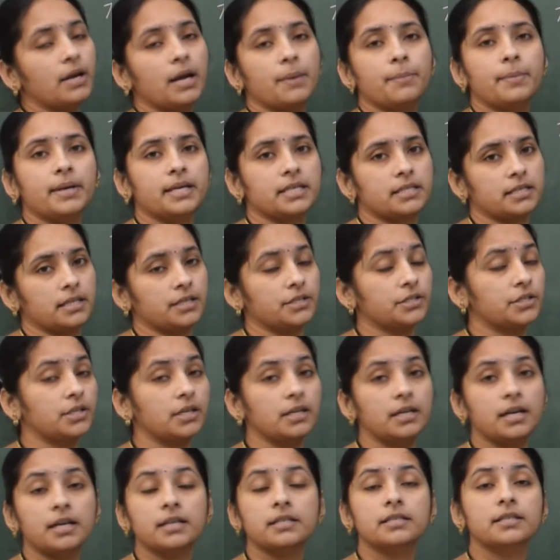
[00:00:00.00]
a message,
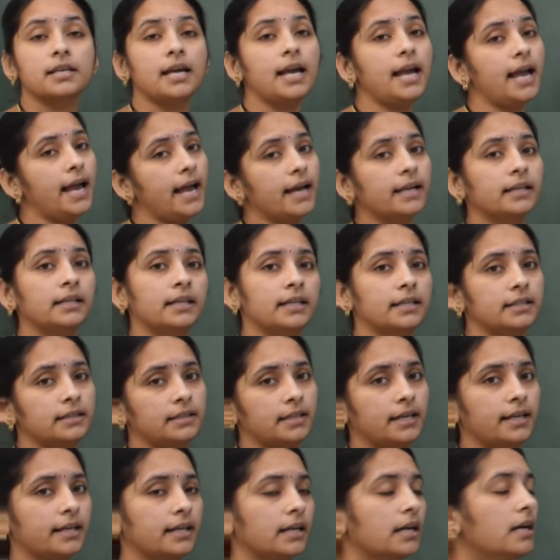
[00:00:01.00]
didn't say
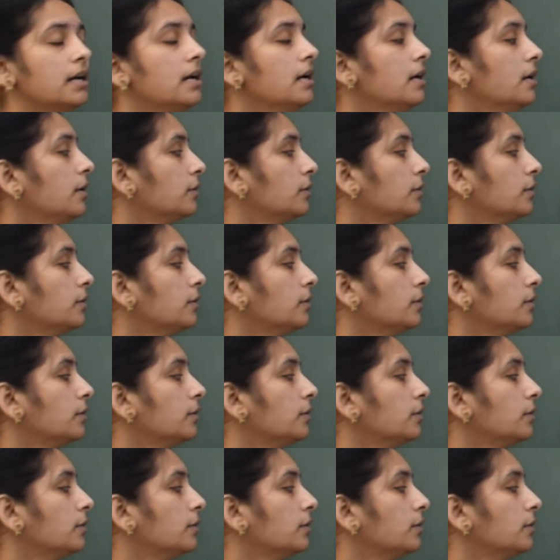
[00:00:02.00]
anything.